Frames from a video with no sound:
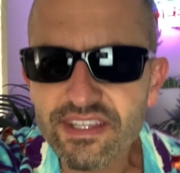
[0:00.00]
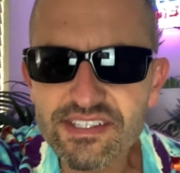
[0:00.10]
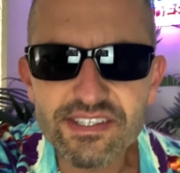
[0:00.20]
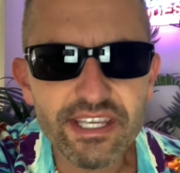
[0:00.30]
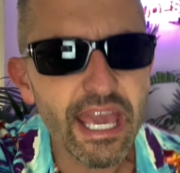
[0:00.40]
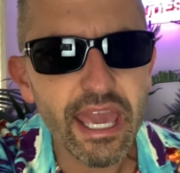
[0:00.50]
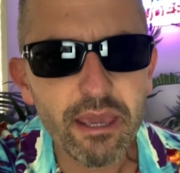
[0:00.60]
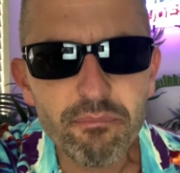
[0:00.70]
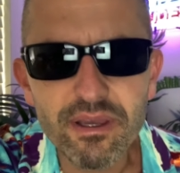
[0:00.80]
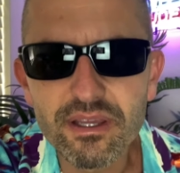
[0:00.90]
this is a
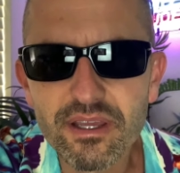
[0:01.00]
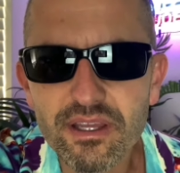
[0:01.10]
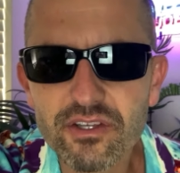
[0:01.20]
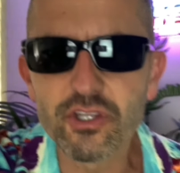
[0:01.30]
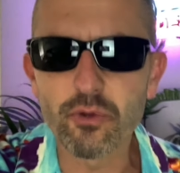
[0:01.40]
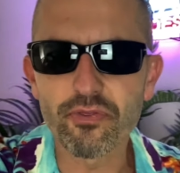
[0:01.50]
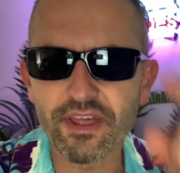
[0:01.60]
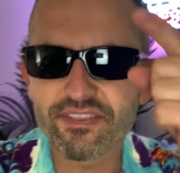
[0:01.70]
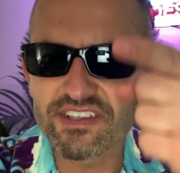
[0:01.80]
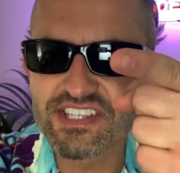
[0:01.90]
game? Do you
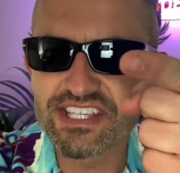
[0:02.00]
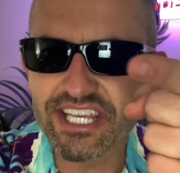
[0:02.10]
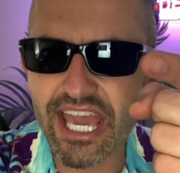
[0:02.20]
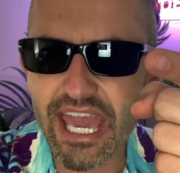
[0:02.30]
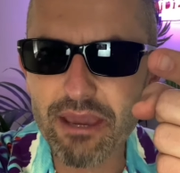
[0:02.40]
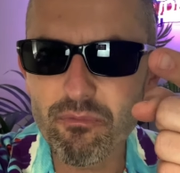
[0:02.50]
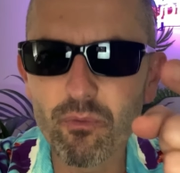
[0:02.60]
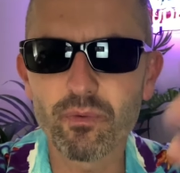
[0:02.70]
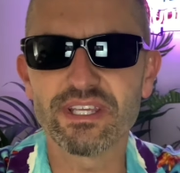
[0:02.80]
think this is a game?